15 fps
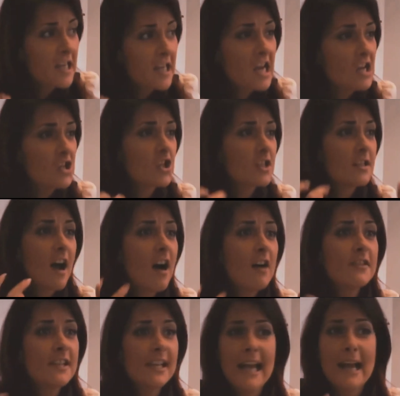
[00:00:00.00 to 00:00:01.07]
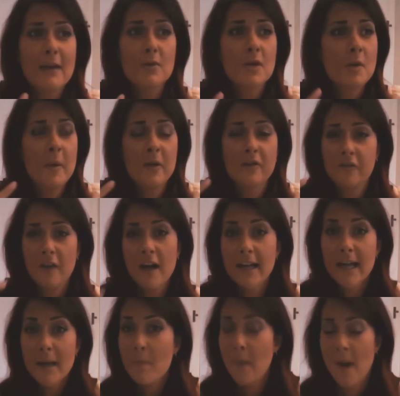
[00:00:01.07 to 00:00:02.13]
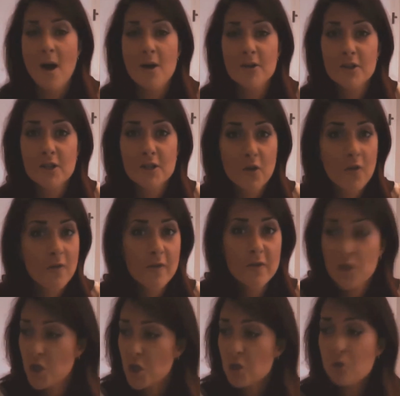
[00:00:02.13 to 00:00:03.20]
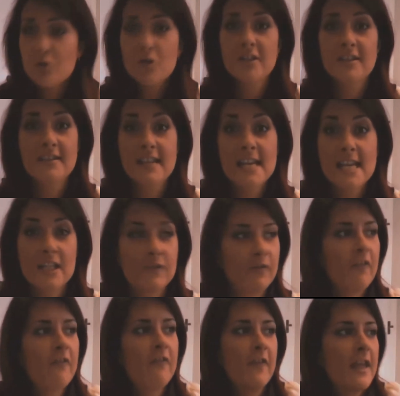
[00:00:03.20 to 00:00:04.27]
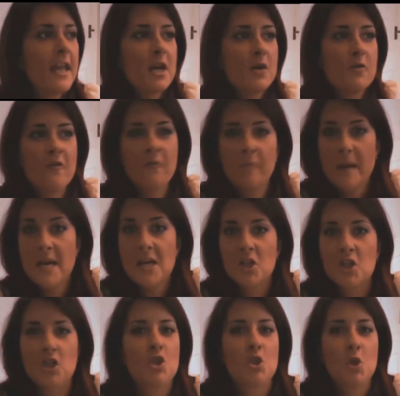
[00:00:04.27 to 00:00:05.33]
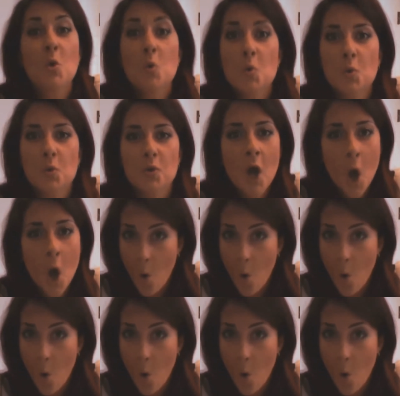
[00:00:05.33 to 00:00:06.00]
Teachers aren't allowed to put fucking plasters on the children's knees for fear of being sued.